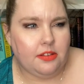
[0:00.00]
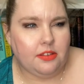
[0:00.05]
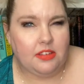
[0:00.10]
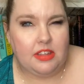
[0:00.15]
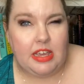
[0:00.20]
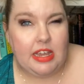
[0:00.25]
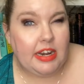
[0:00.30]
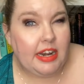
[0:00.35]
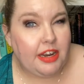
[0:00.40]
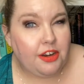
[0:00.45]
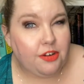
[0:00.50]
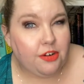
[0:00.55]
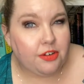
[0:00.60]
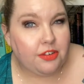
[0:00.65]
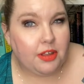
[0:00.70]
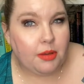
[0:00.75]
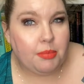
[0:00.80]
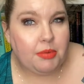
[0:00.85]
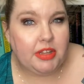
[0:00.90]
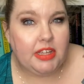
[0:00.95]
teenagers
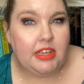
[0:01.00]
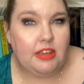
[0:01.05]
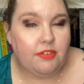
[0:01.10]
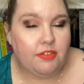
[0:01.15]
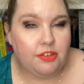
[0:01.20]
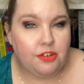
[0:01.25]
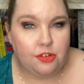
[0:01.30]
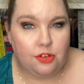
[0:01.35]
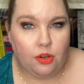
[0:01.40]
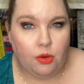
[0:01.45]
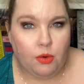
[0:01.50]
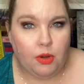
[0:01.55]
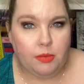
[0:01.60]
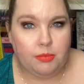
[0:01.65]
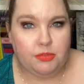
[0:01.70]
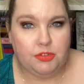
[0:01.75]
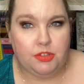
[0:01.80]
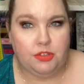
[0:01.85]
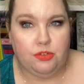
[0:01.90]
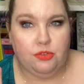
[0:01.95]
i believe show
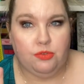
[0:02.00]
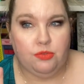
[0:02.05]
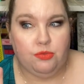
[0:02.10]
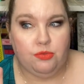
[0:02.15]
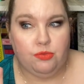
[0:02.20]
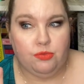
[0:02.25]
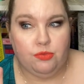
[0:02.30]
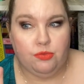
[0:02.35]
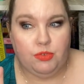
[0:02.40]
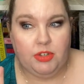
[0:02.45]
up to